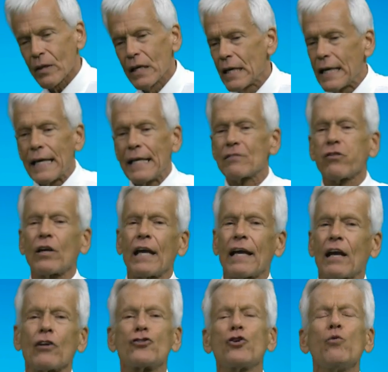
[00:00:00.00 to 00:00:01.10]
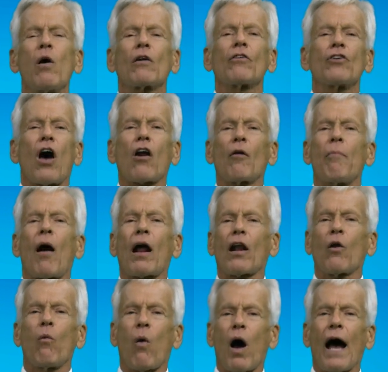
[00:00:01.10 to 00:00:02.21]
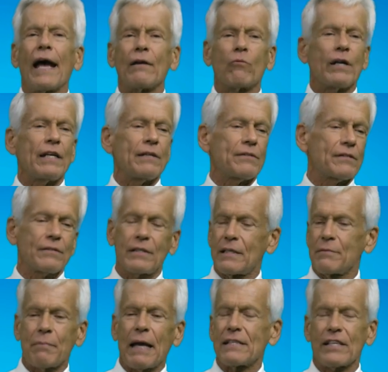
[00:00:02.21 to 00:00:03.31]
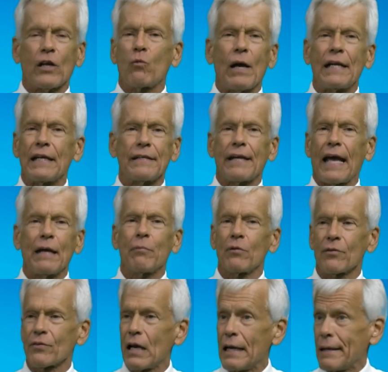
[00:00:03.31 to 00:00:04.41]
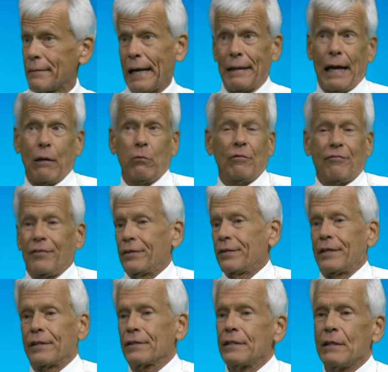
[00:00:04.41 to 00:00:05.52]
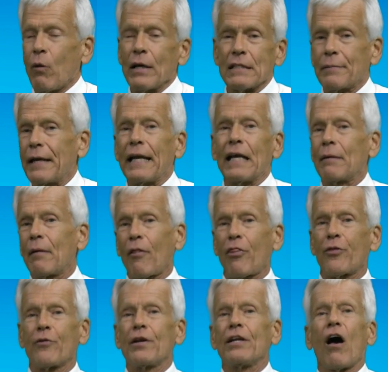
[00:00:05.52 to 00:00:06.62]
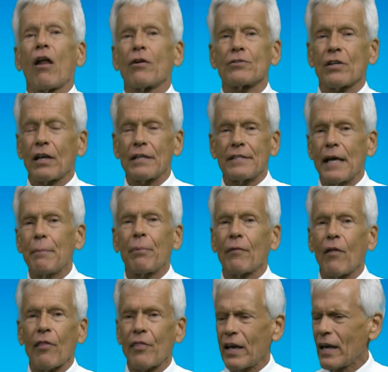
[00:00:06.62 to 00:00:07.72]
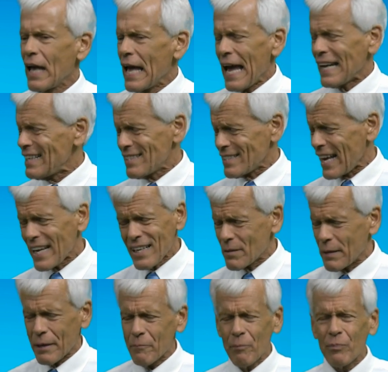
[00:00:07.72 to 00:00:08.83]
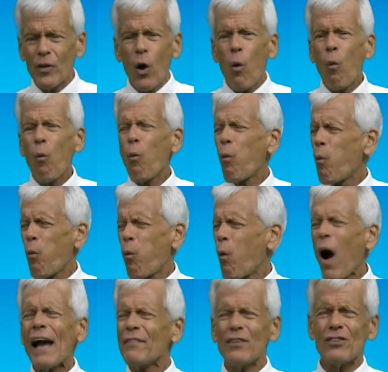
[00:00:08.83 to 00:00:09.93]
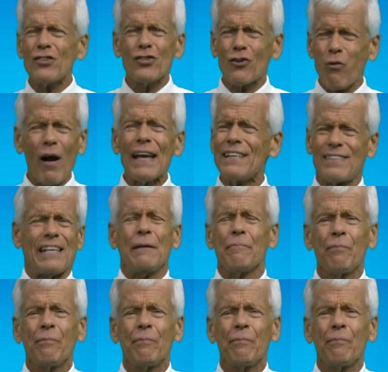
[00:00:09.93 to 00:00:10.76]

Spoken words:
He's looking at a $200 bottle of wine where he's basically waiting tables. I wouldn't feel guilty. He winds up getting about $30 on a tip on the thing. And he's saying to me, why? This is crazy.